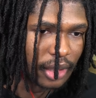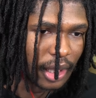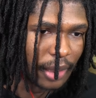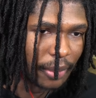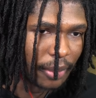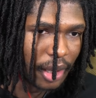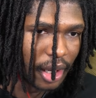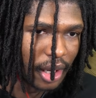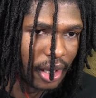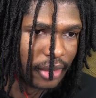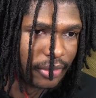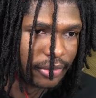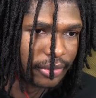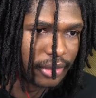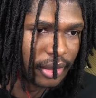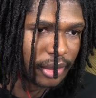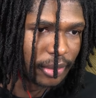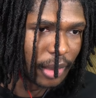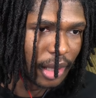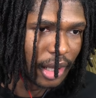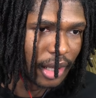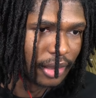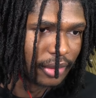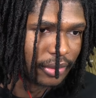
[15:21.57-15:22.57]
I'm off.
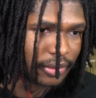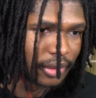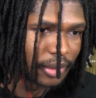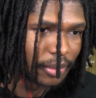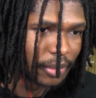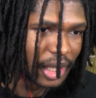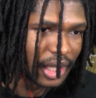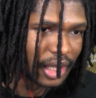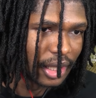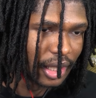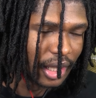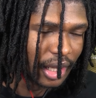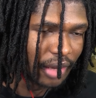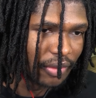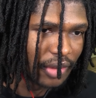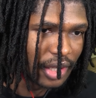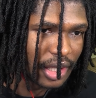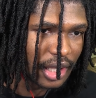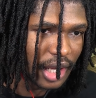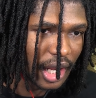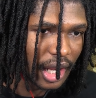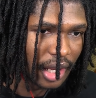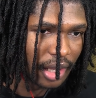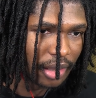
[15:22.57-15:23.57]
I'm off. I'm about to leave
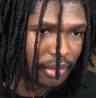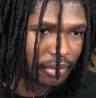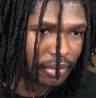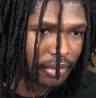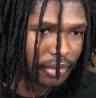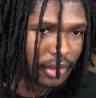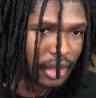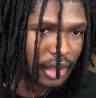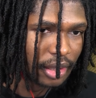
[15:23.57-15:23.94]
this game.